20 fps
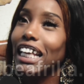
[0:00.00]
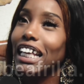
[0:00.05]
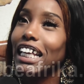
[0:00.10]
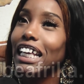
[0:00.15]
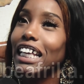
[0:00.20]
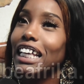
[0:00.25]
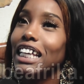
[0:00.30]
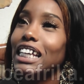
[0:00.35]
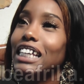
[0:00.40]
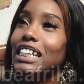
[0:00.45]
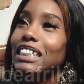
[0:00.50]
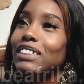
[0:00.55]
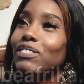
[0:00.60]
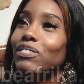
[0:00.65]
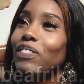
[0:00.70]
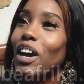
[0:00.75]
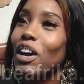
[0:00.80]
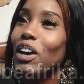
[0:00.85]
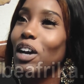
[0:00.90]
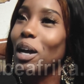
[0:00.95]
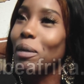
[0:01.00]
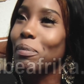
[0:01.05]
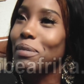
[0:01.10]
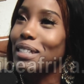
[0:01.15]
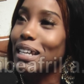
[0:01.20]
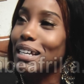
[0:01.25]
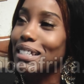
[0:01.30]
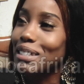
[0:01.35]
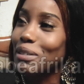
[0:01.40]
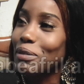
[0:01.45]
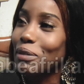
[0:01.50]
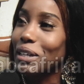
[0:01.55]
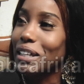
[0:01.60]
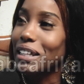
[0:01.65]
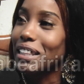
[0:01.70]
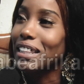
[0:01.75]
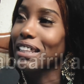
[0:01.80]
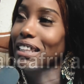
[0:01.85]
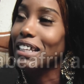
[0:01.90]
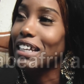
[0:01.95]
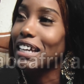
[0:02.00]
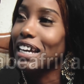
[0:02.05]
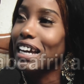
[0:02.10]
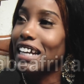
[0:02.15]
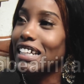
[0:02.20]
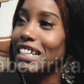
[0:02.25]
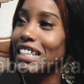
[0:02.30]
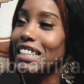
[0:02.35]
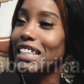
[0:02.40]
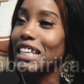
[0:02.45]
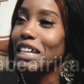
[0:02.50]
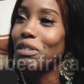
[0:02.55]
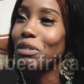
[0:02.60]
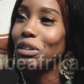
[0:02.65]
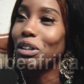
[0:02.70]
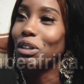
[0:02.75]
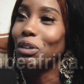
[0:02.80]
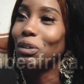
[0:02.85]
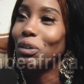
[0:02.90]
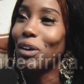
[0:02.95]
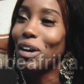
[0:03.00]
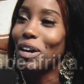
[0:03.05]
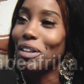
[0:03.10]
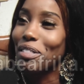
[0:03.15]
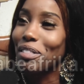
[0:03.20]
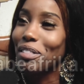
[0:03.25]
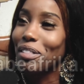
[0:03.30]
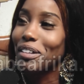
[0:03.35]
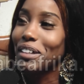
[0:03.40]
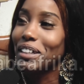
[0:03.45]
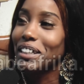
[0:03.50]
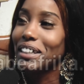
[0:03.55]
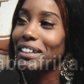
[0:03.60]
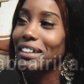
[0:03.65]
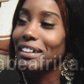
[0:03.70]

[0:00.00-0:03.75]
he's very obsessed with anything with the North.